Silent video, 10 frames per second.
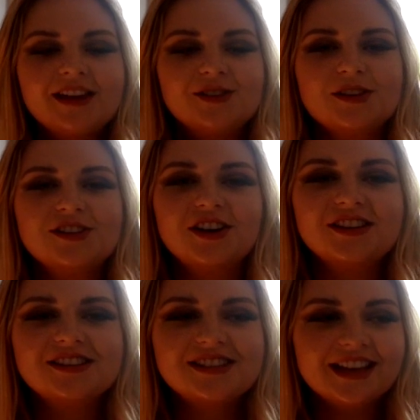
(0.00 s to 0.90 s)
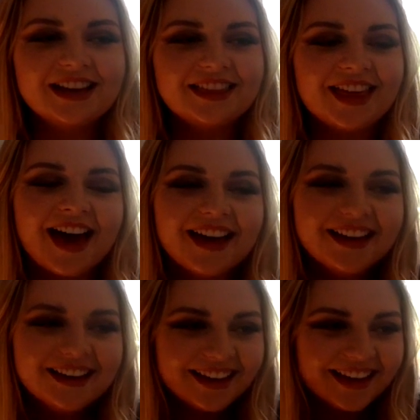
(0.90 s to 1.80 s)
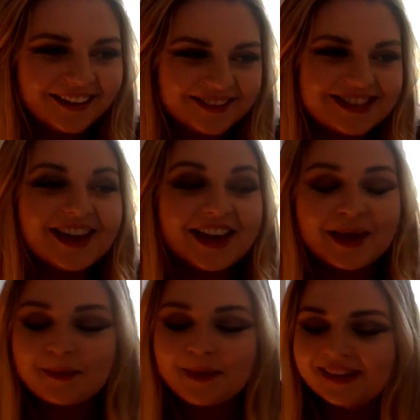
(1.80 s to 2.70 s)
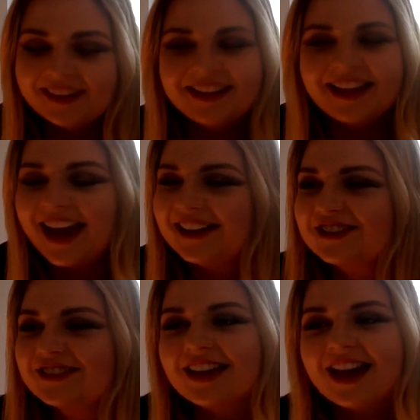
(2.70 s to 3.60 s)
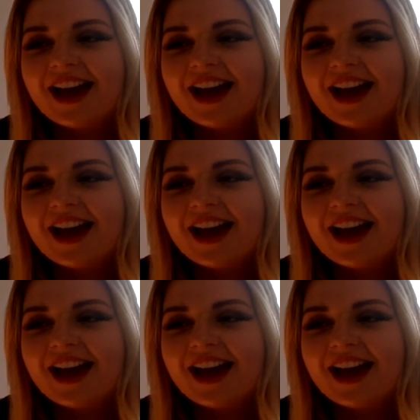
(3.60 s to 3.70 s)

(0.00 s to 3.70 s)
So I started singing that to him and like I just